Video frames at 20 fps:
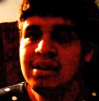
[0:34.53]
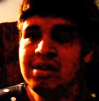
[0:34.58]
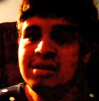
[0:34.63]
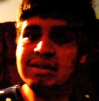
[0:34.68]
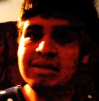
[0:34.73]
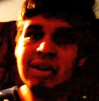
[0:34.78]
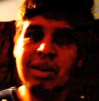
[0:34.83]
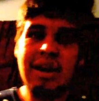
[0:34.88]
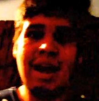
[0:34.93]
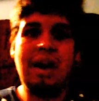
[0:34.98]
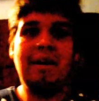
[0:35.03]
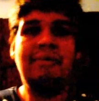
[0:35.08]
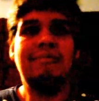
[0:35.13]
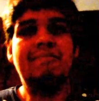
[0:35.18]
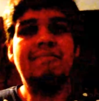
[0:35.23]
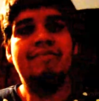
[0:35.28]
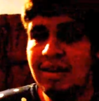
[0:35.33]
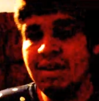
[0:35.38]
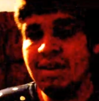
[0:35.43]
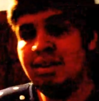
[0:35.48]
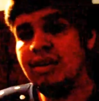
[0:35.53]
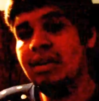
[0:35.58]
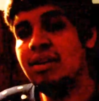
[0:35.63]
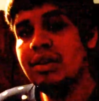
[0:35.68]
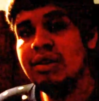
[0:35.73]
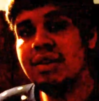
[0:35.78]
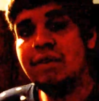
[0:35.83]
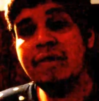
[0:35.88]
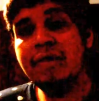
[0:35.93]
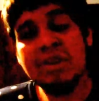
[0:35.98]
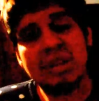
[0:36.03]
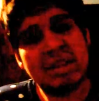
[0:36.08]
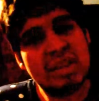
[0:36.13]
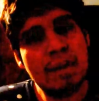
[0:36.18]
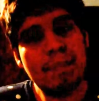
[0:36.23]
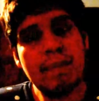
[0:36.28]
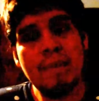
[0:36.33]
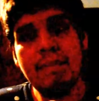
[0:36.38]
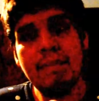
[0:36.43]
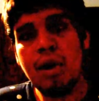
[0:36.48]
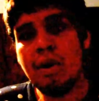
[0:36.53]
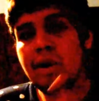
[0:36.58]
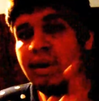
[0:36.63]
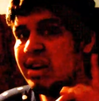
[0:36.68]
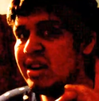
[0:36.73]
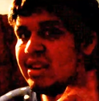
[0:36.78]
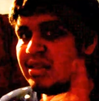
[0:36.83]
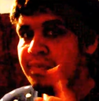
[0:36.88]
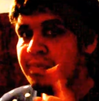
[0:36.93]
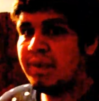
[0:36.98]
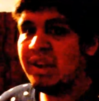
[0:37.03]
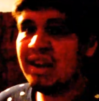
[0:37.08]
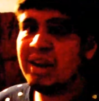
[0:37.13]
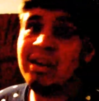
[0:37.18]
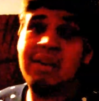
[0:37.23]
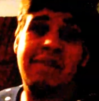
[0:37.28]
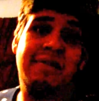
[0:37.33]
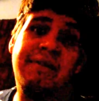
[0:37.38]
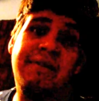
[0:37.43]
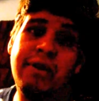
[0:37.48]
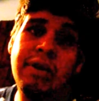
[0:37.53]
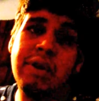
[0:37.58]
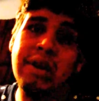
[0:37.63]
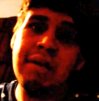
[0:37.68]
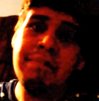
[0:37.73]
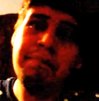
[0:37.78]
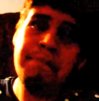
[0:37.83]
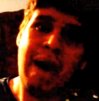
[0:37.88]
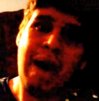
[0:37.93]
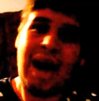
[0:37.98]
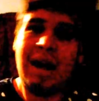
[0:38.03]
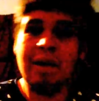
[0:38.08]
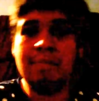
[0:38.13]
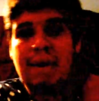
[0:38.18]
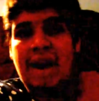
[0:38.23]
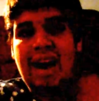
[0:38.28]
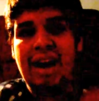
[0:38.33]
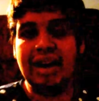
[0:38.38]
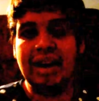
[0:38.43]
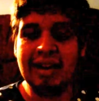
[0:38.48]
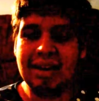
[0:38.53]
So yeah, the first step of BOA is B for backpack.